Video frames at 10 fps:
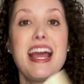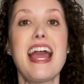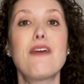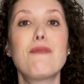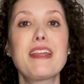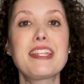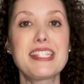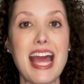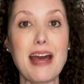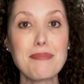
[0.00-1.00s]
And with
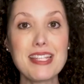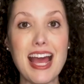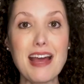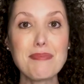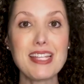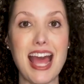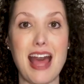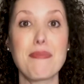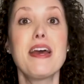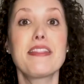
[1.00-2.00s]
tap, tap, tap,